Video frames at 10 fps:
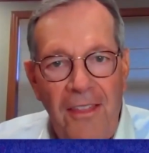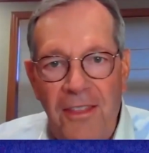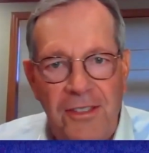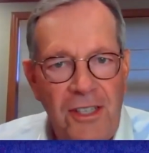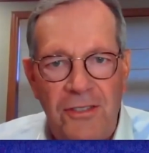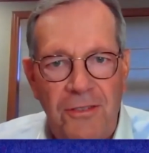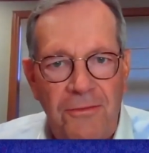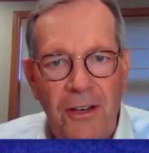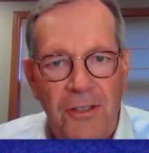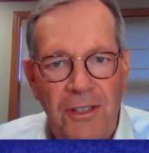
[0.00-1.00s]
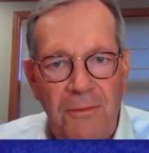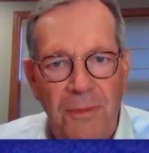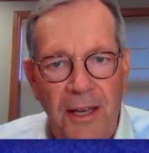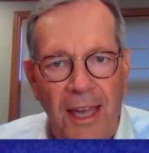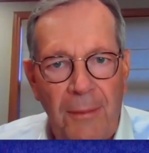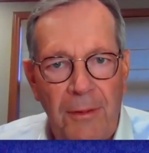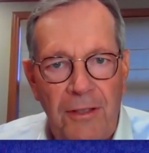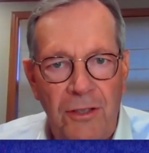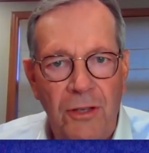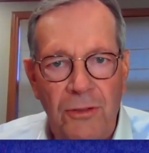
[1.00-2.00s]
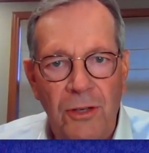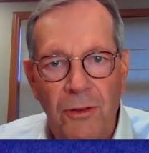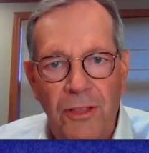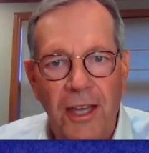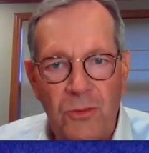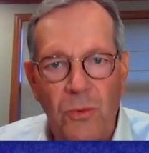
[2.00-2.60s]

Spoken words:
This is a function of being able to do two things.